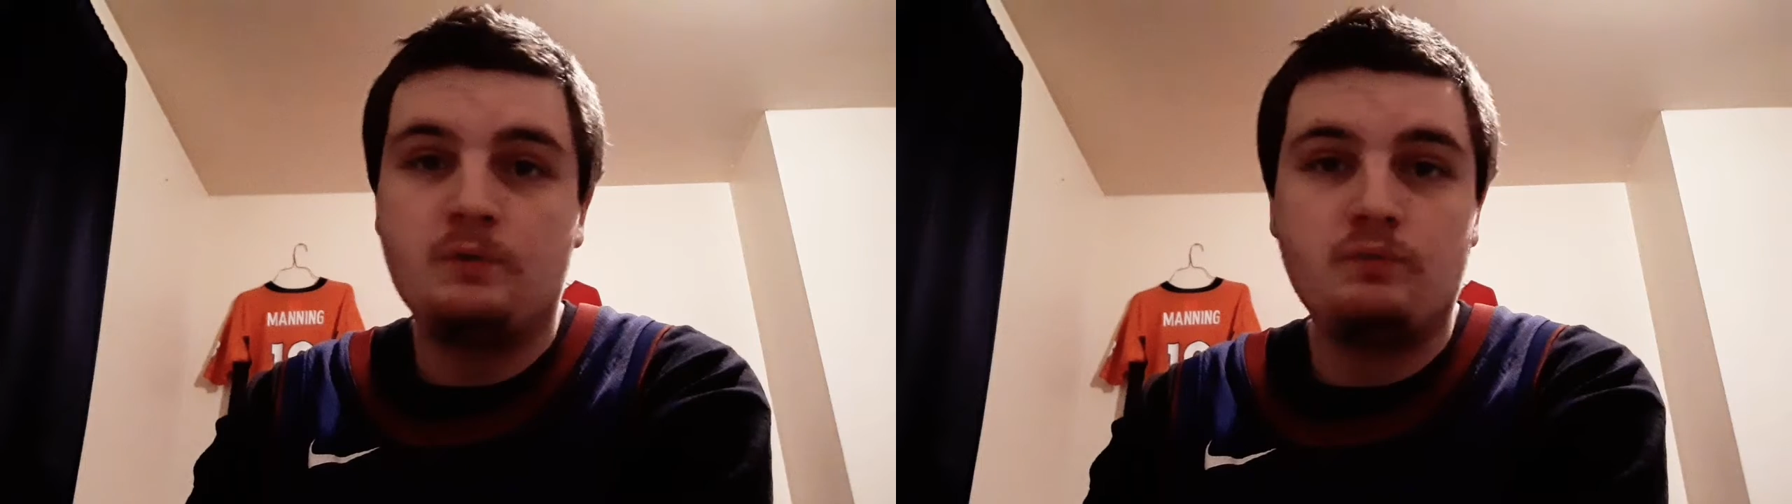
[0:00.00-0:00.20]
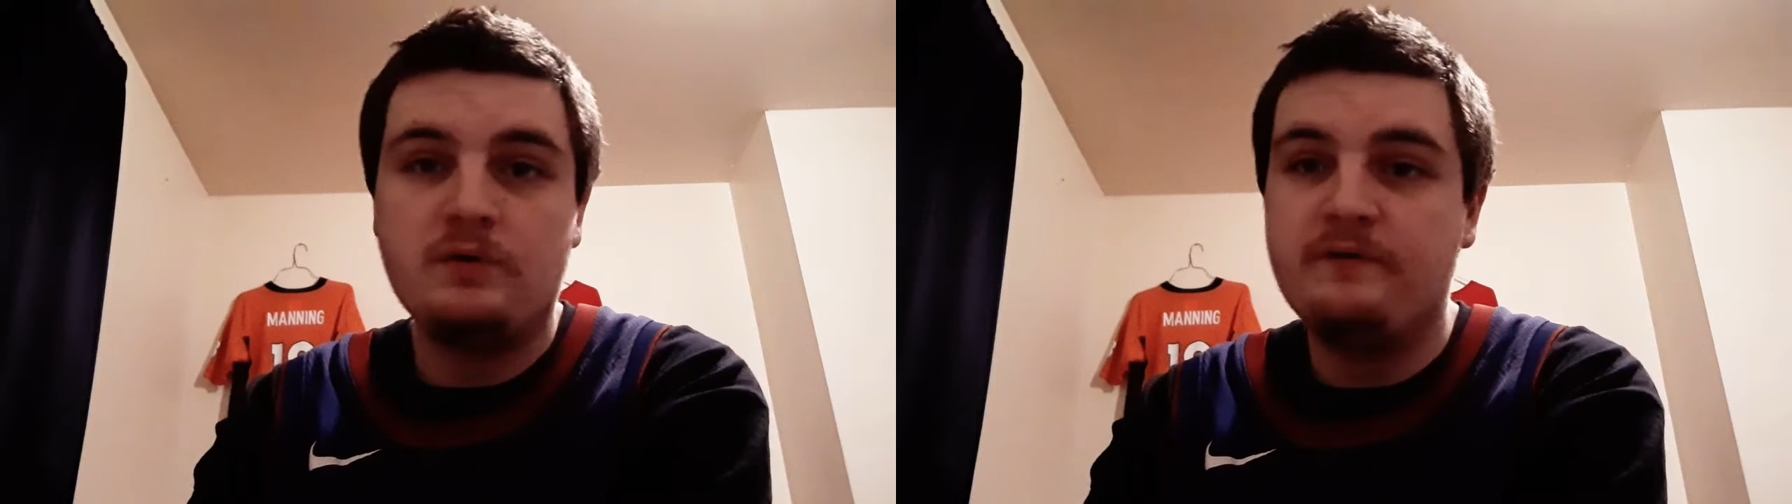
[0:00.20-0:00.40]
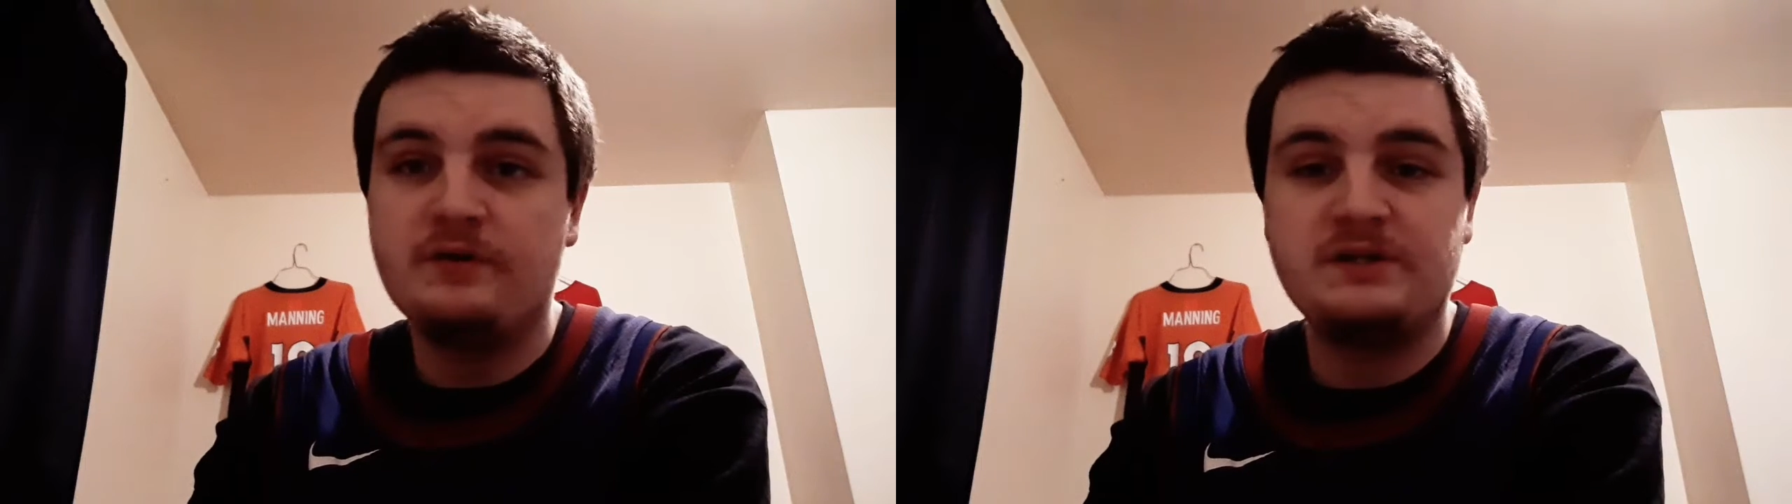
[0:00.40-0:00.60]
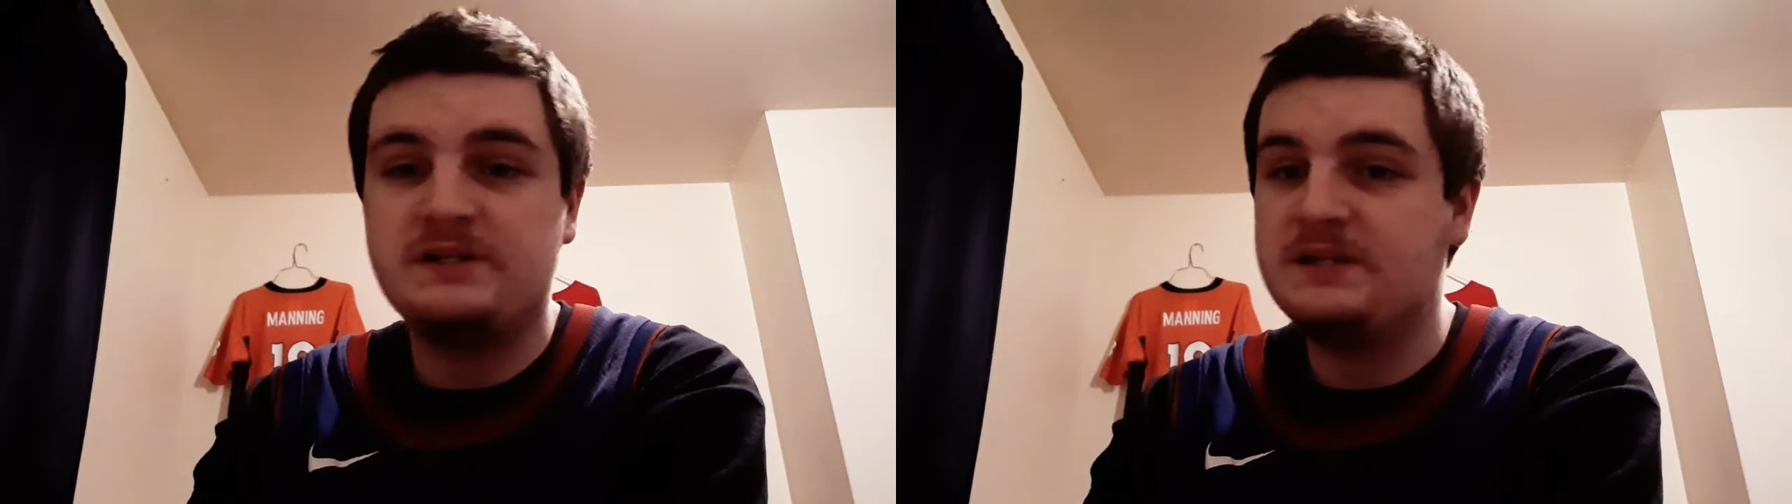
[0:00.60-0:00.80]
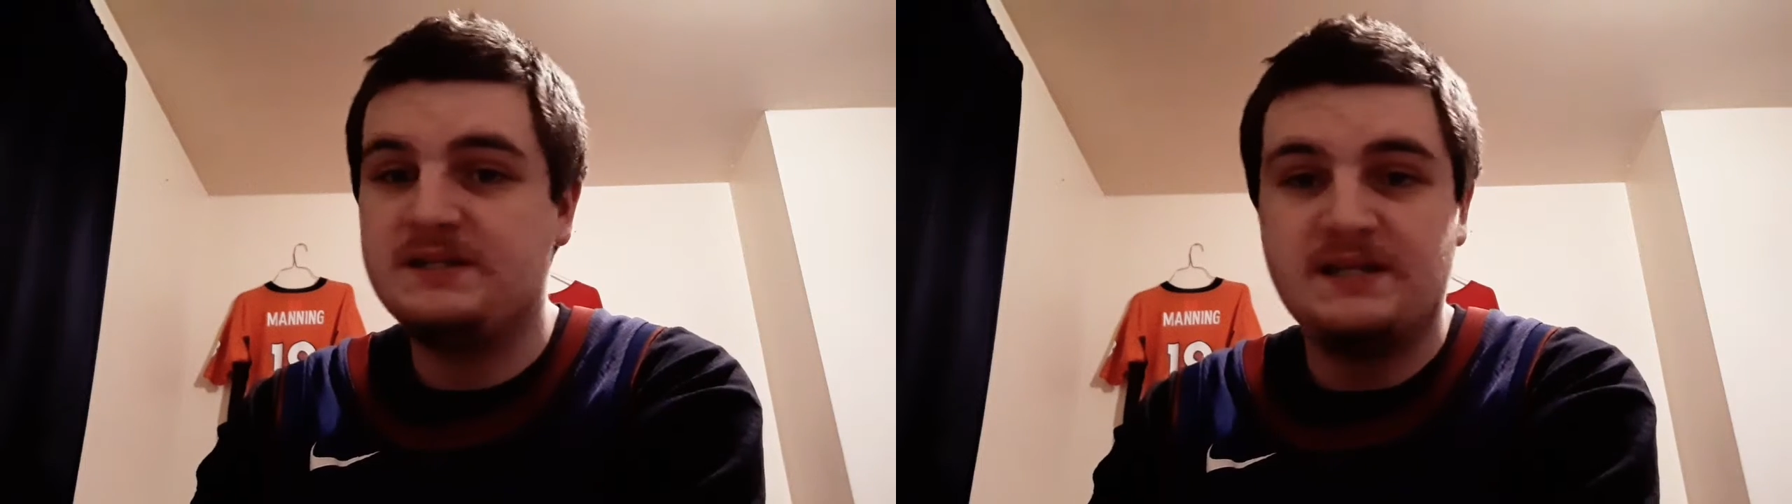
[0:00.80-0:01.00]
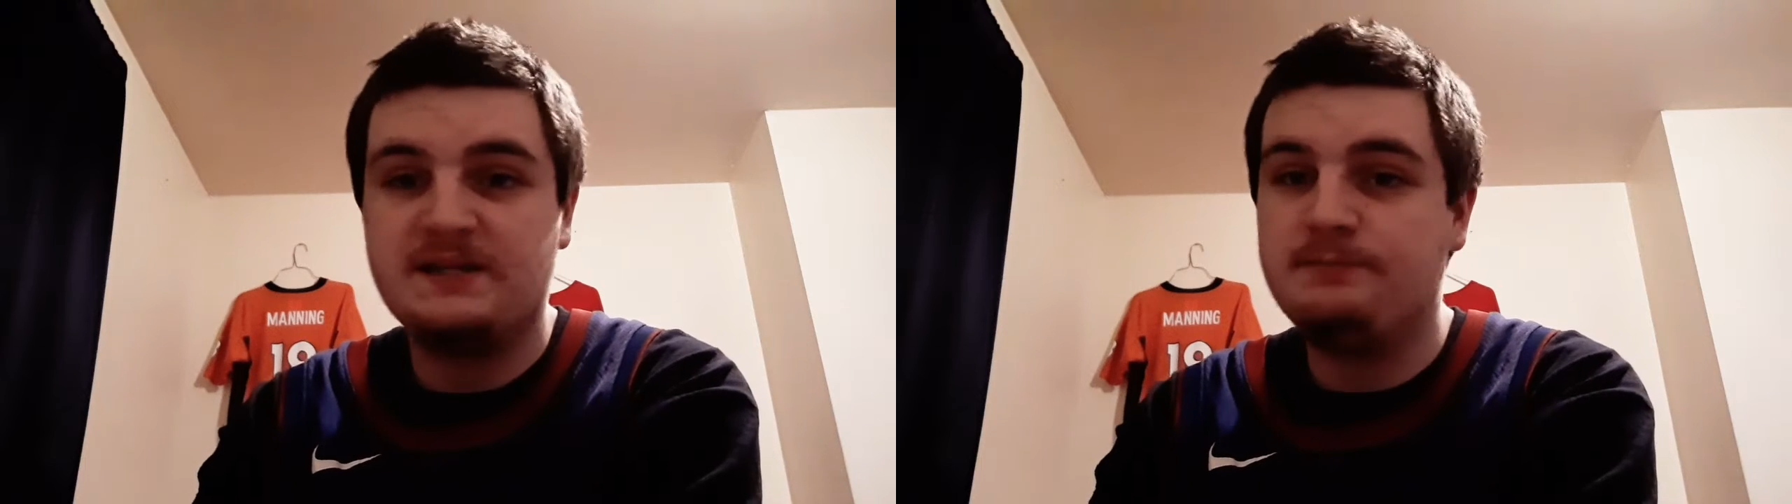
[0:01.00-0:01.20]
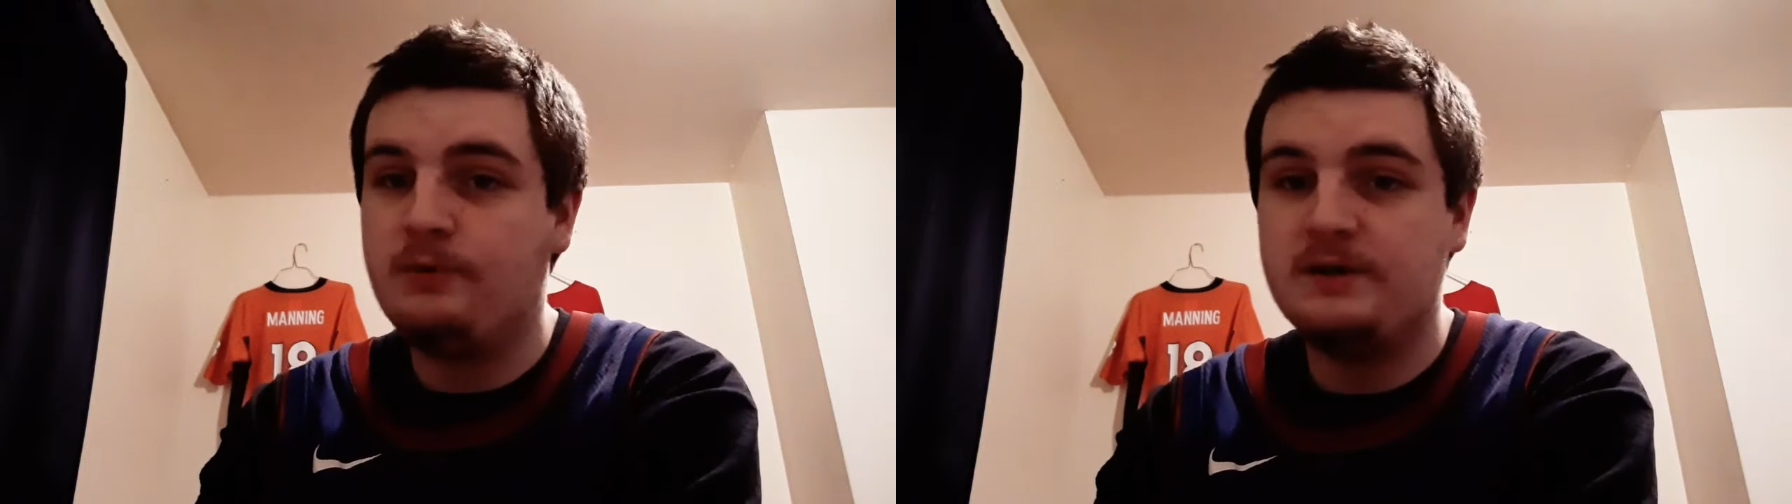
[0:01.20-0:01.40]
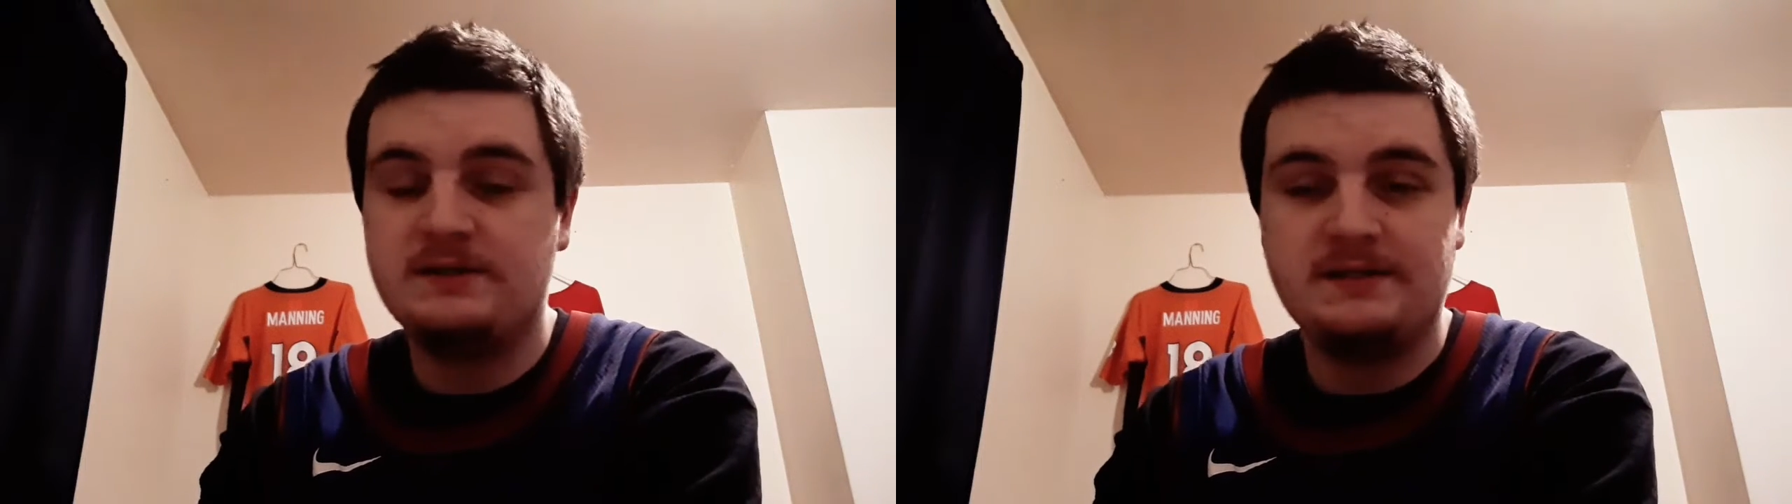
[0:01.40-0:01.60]
Rivers, 6
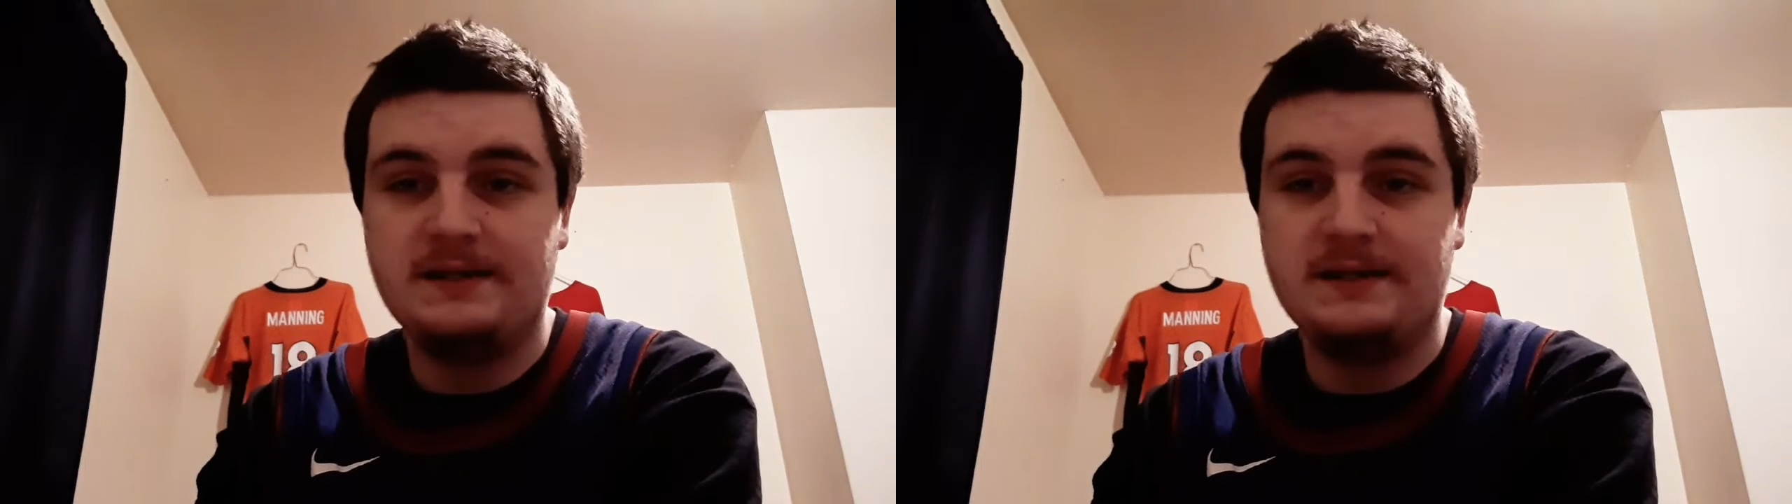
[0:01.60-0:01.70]
points.